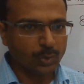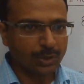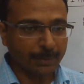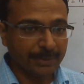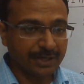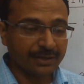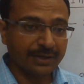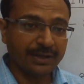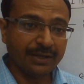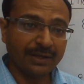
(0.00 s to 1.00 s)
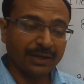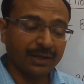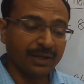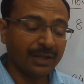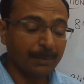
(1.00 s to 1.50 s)
commit a
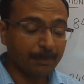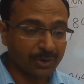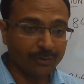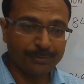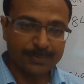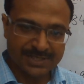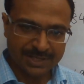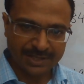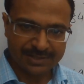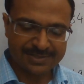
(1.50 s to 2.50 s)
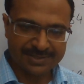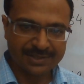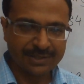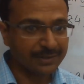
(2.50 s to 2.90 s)
number of mistakes,